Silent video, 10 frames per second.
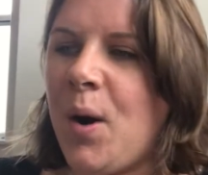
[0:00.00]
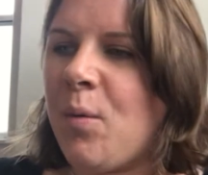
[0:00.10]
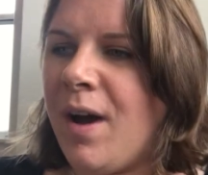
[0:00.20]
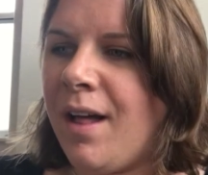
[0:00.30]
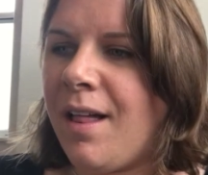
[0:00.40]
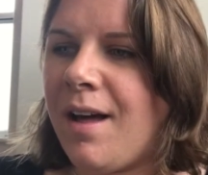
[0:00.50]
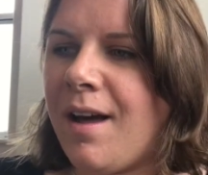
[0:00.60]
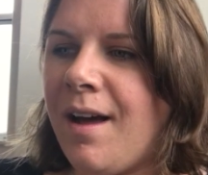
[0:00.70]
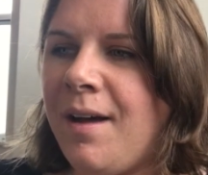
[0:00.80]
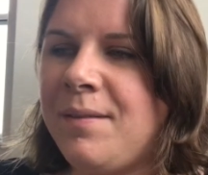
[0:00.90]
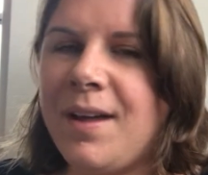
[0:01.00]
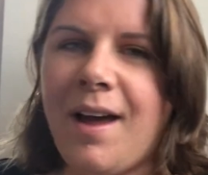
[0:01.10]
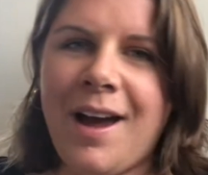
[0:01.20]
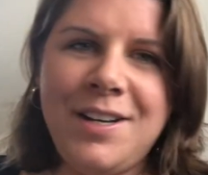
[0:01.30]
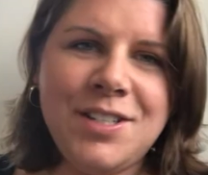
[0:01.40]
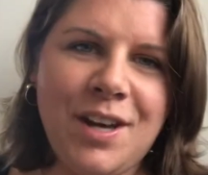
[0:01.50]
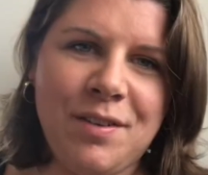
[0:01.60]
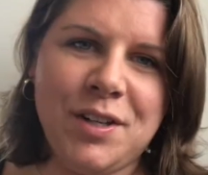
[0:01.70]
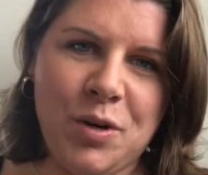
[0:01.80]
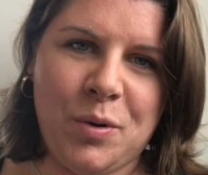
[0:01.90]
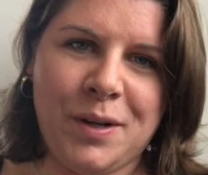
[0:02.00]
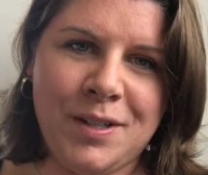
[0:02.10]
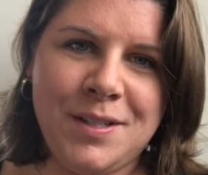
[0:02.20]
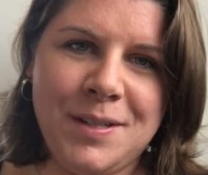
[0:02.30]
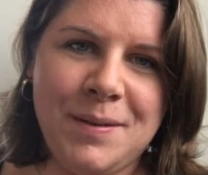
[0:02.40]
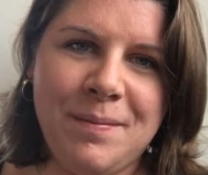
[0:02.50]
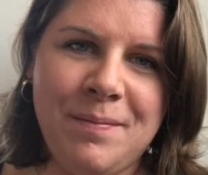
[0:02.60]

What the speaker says: Well, I discovered a course